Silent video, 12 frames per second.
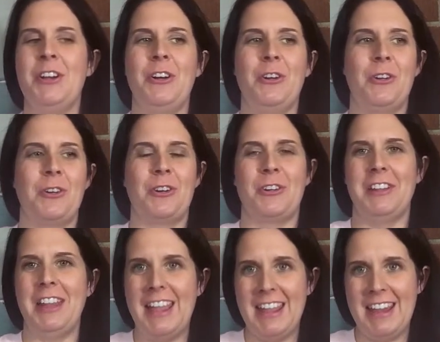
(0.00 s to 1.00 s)
or
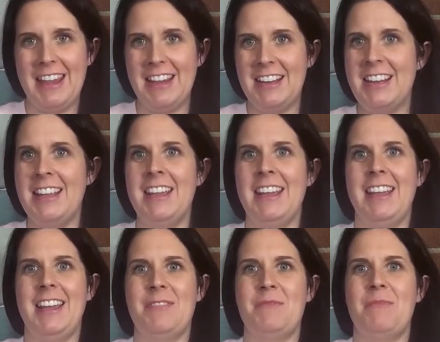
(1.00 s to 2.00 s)
laid
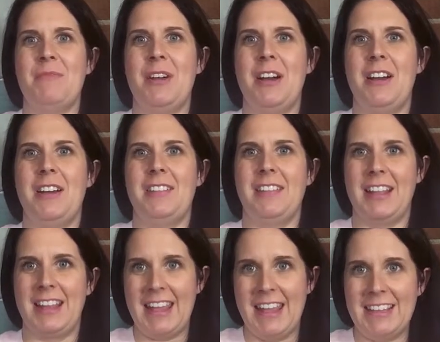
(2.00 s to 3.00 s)
and uh, like
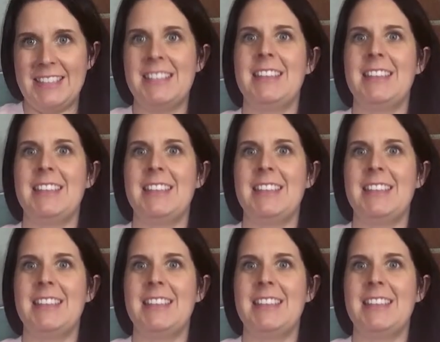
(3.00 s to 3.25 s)
eggs,